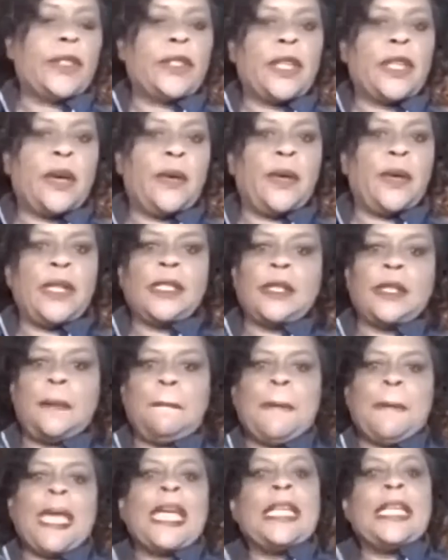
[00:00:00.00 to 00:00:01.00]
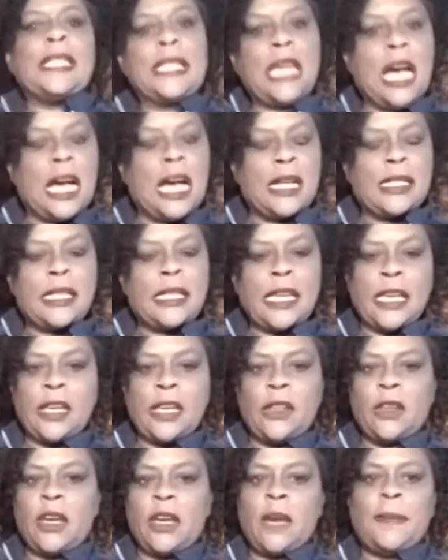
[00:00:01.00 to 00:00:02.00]
That was a man's
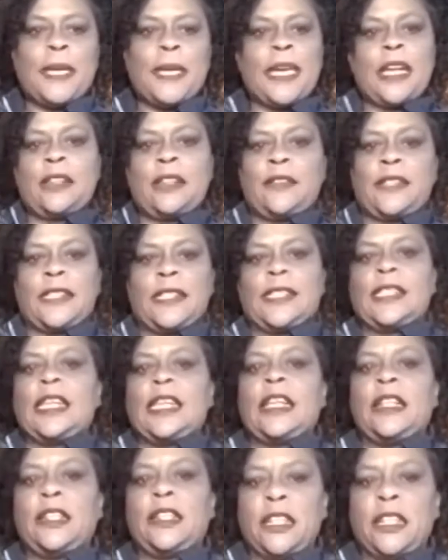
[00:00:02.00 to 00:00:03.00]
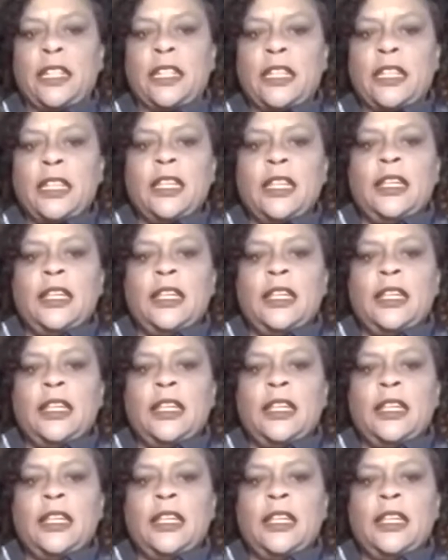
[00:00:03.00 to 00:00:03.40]
cocktail coming out of the sailor